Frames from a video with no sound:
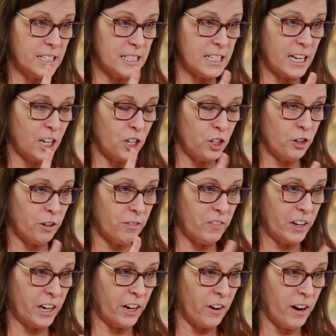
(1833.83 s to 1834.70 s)
take your
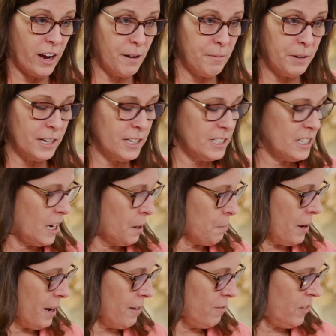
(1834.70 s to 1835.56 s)
finger, I'm going to take
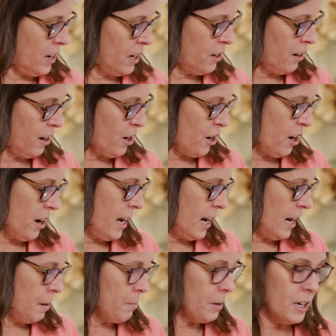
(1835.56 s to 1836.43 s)
my finger,
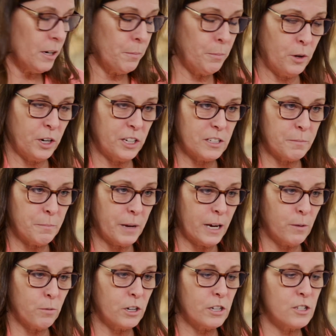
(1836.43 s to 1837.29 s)
and I'm going to point to
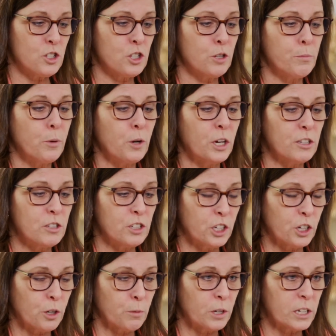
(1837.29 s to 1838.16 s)
my words, you point to
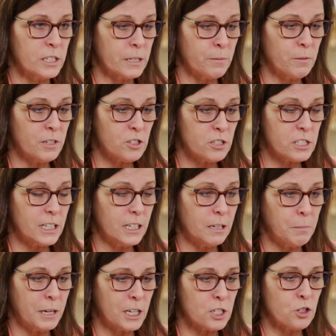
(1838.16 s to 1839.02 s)
your words. And we're just going
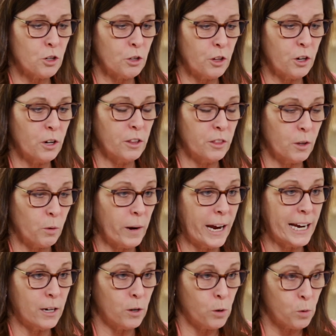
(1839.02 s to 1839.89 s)
to make sure they're in the
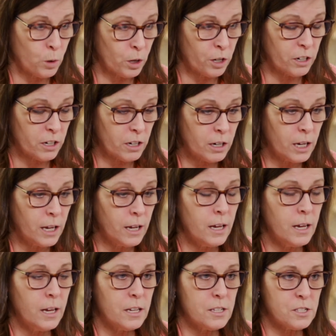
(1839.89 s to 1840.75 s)
right order
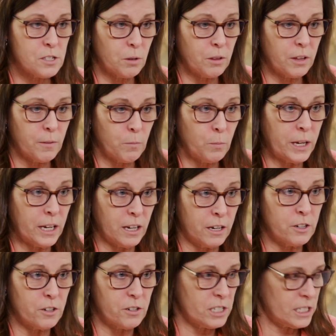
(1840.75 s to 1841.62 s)
so that we
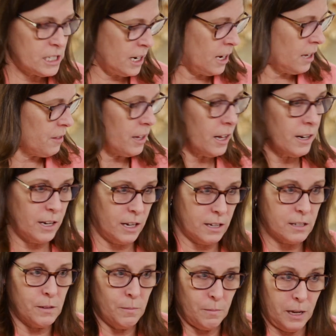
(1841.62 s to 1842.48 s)
understand that
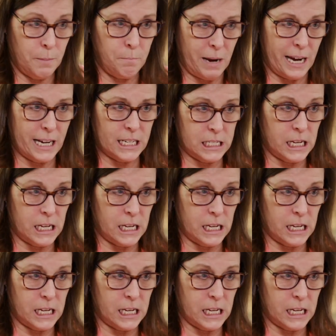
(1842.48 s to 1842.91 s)
it makes